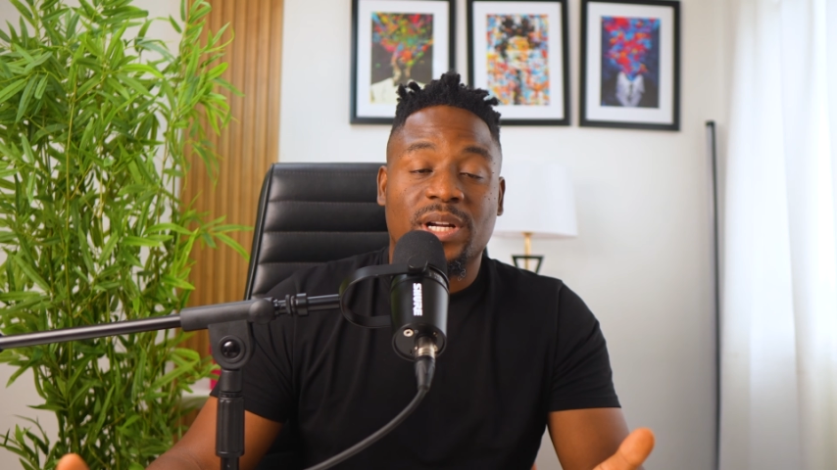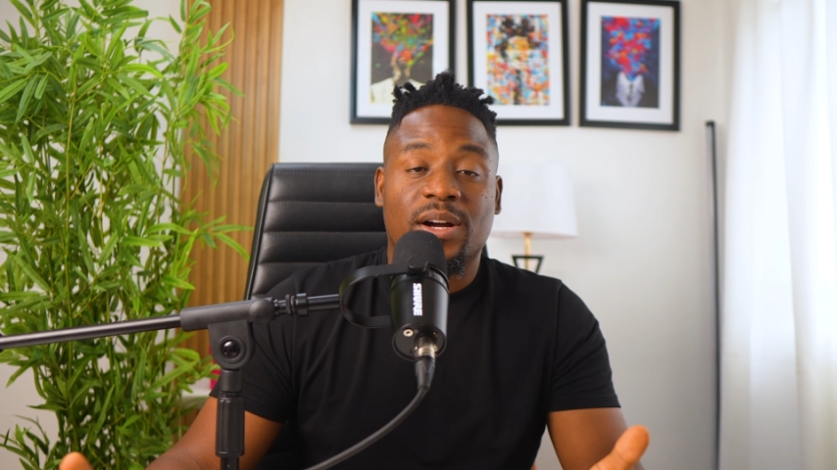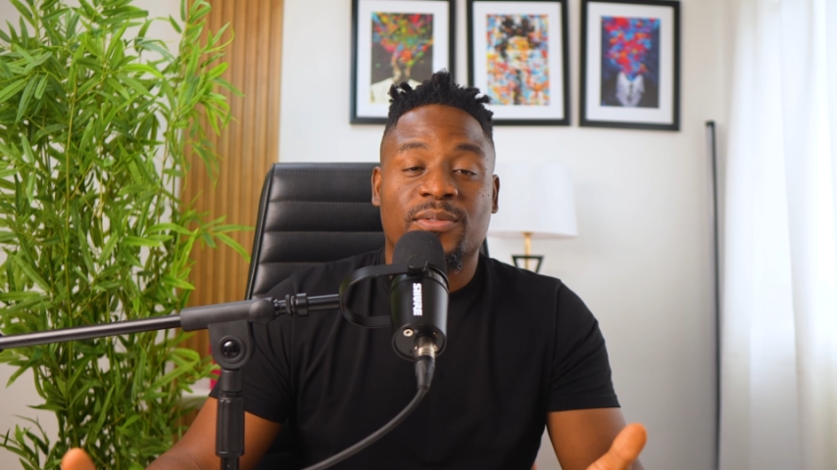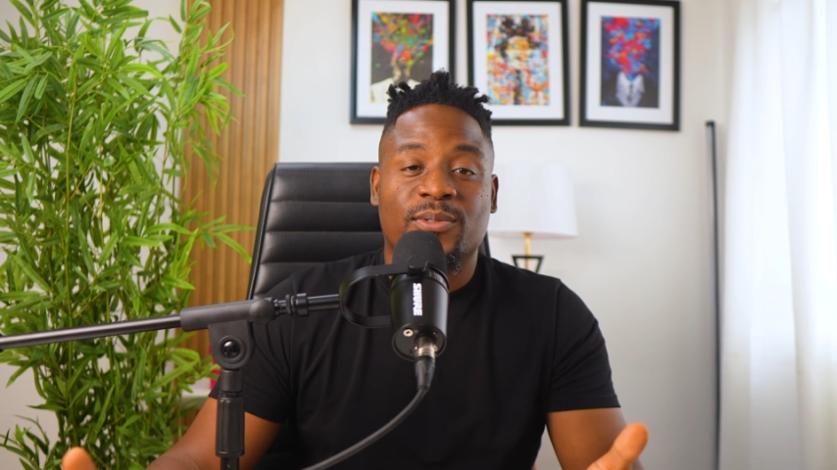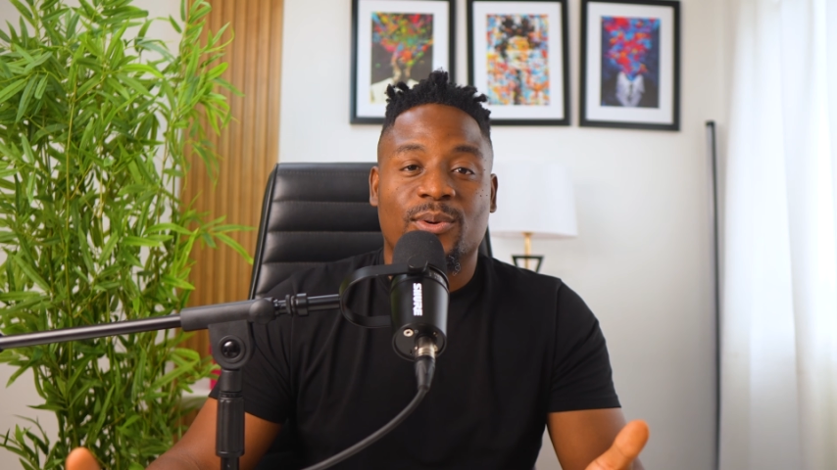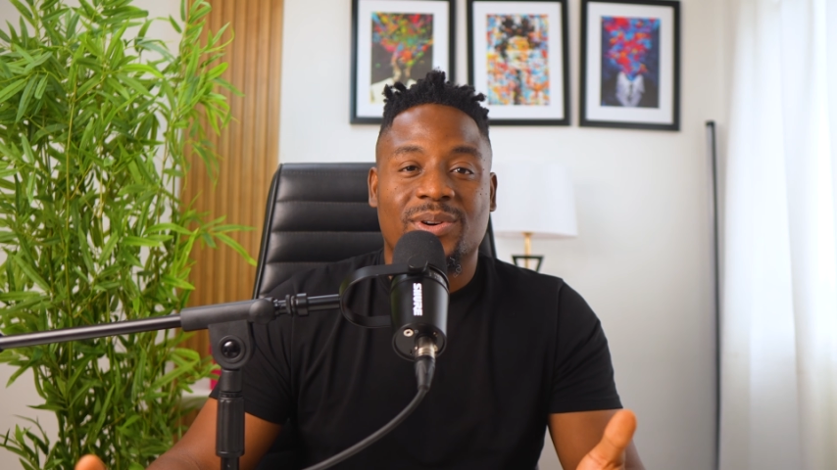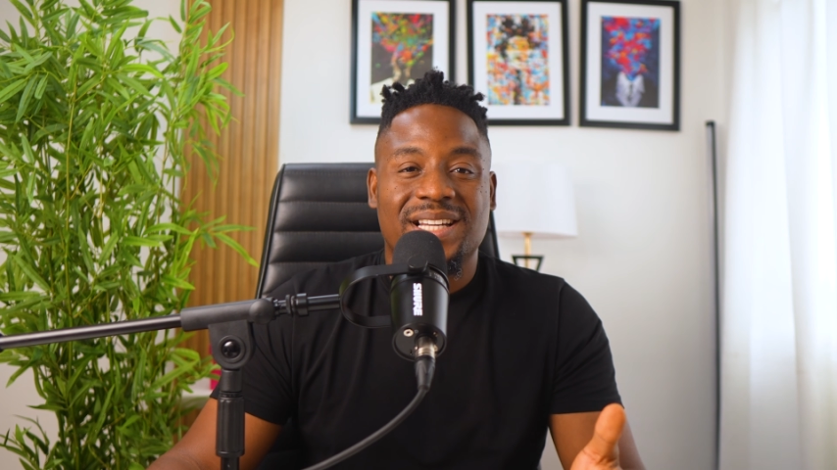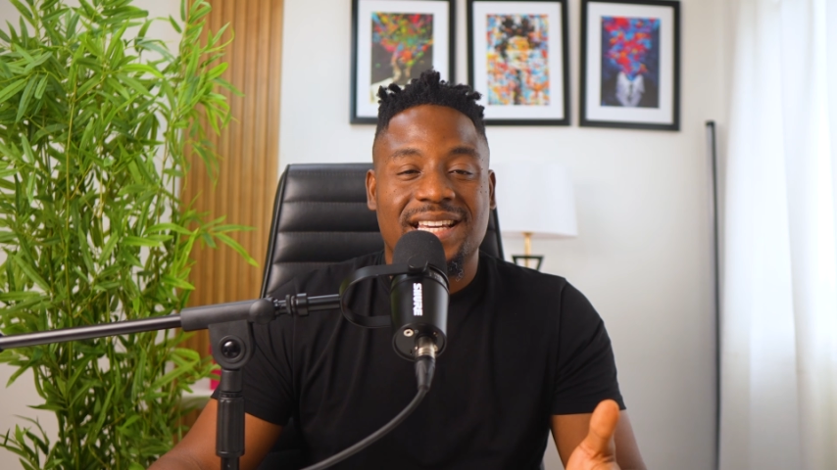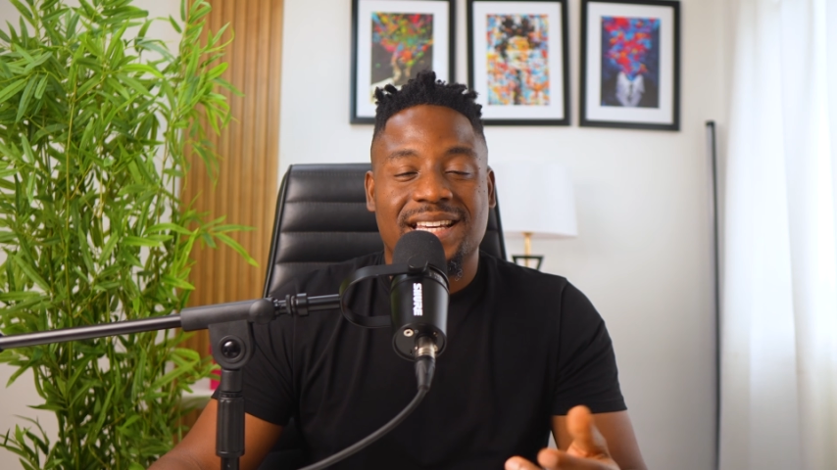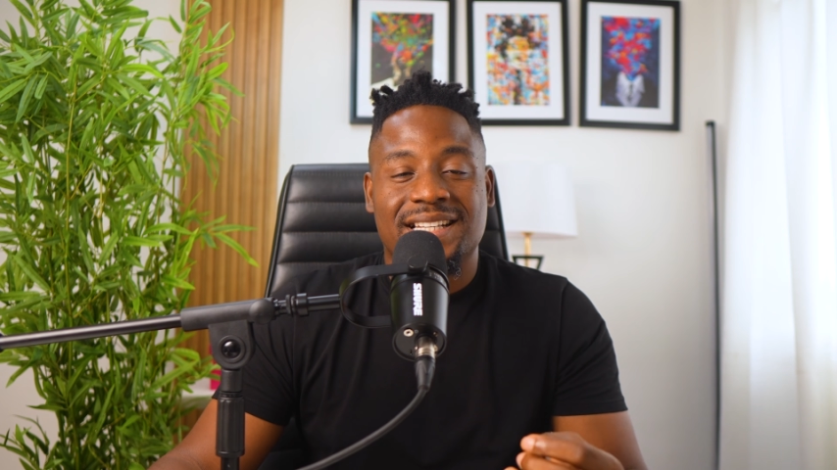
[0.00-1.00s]
out for.
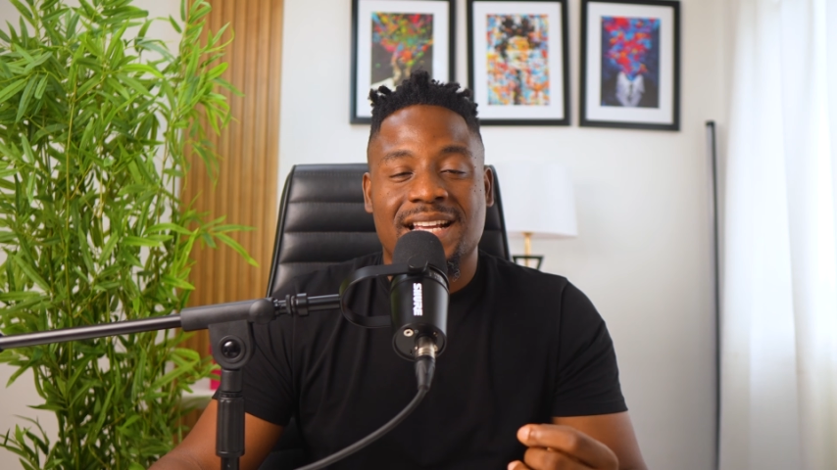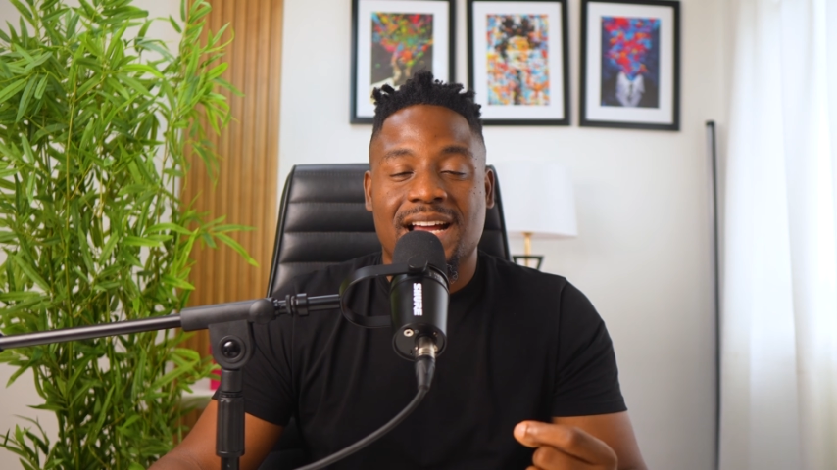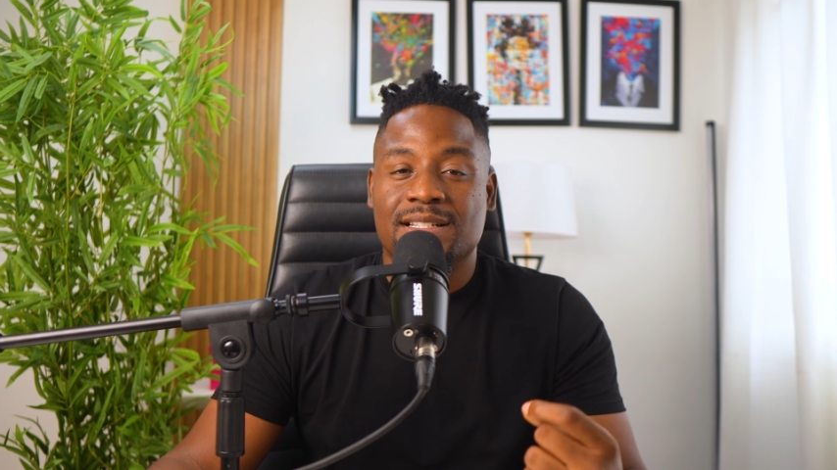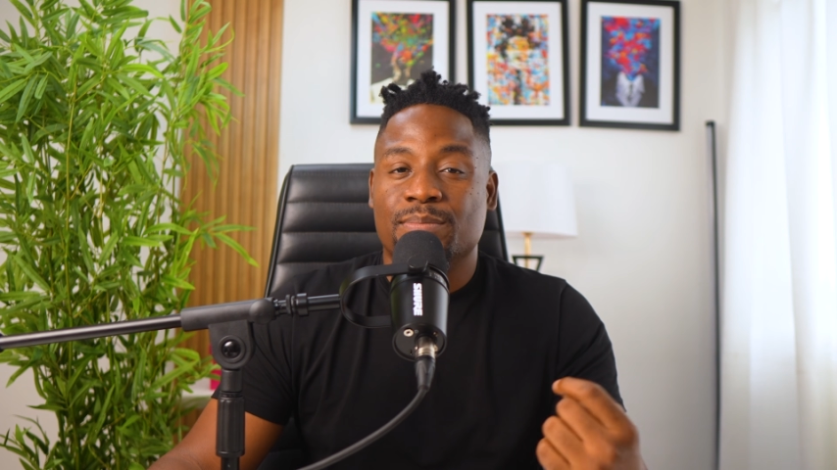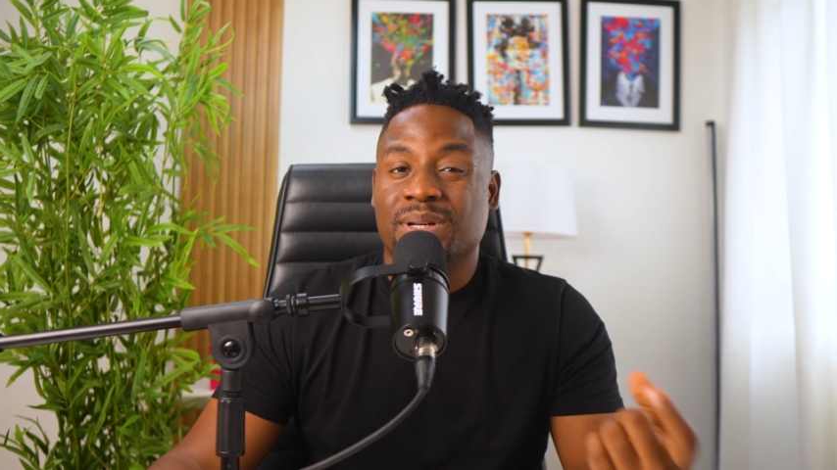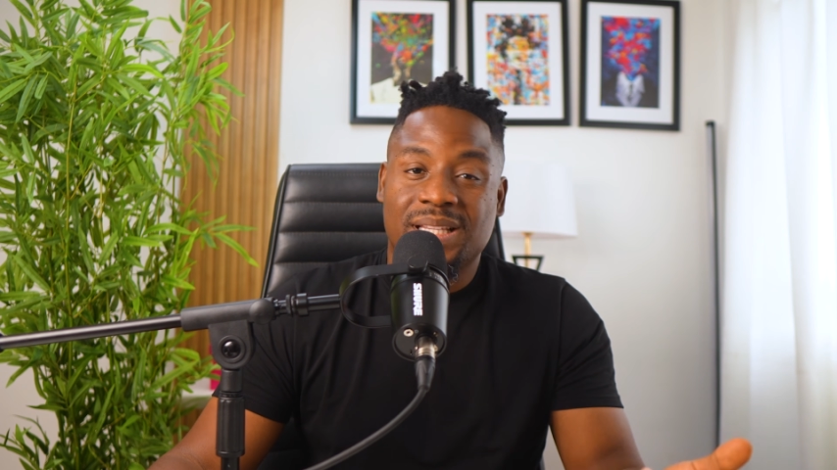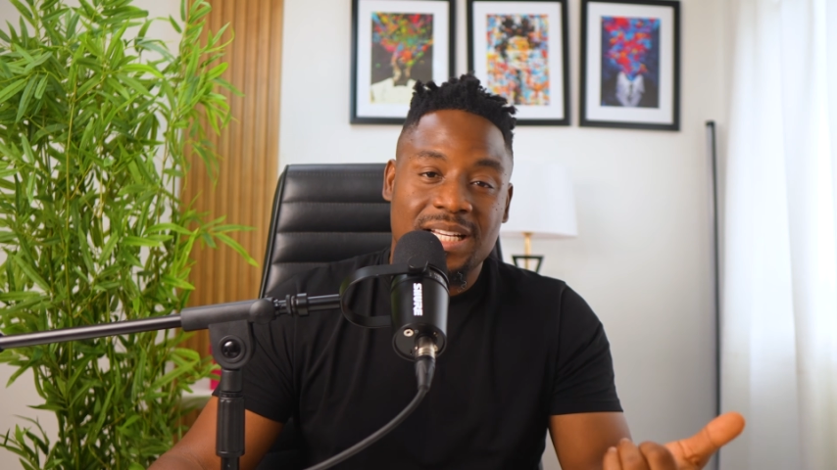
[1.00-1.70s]
It has better